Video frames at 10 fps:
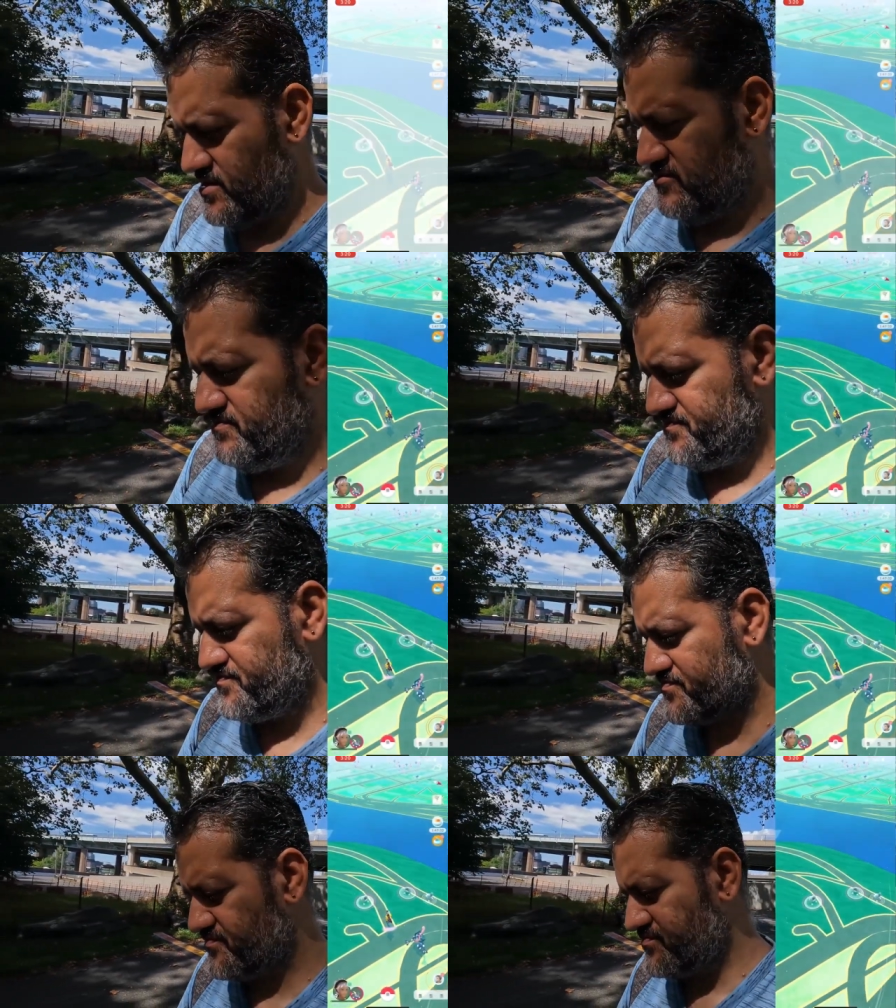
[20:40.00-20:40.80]
here.
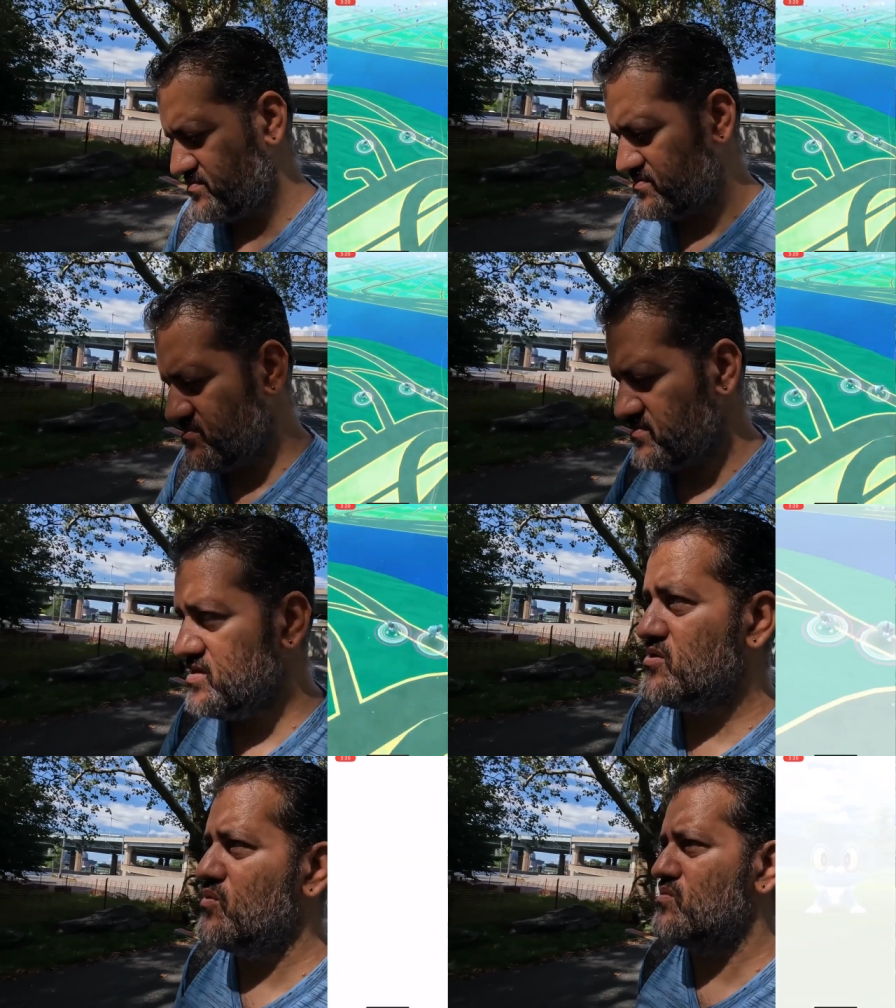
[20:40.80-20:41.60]

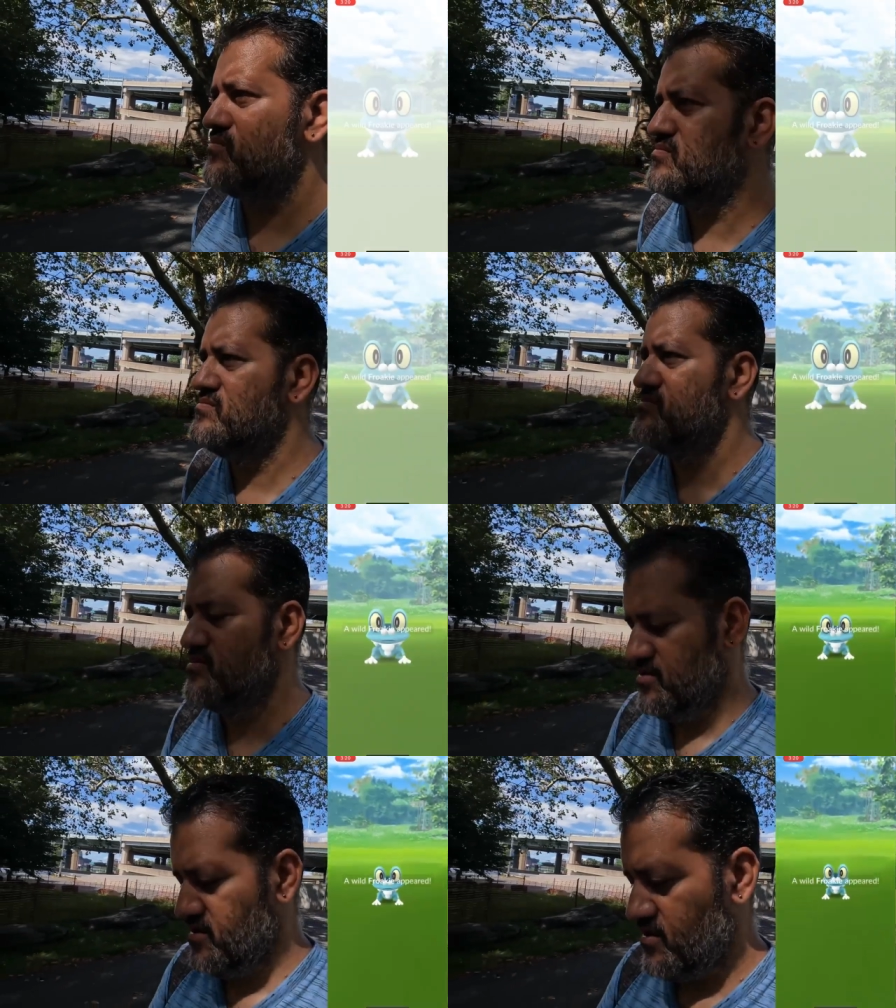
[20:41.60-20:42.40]
No.
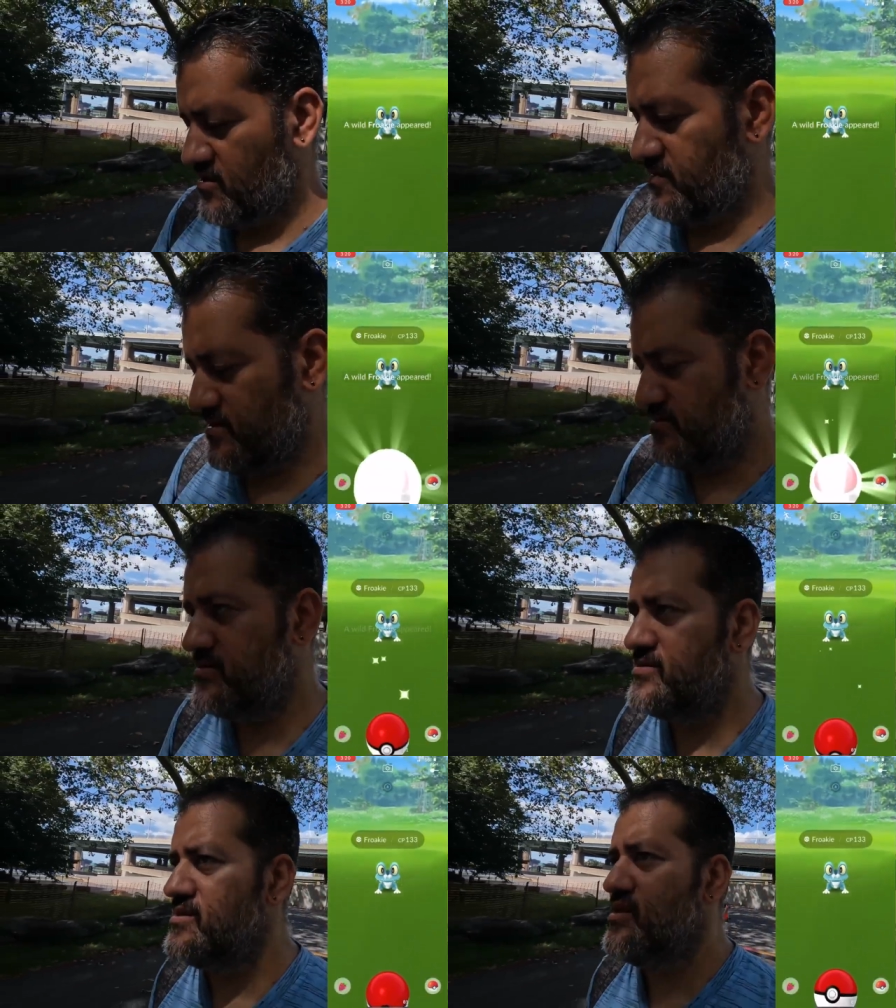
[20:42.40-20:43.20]
All right.
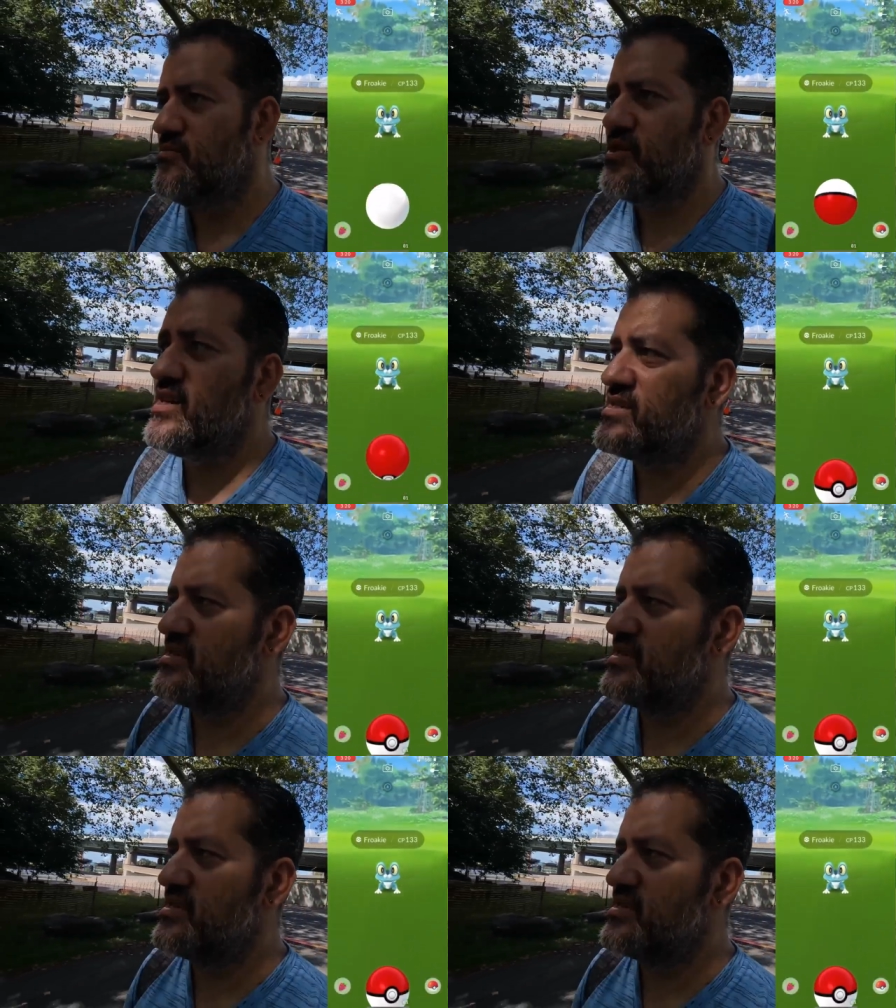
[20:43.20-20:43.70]
But yeah,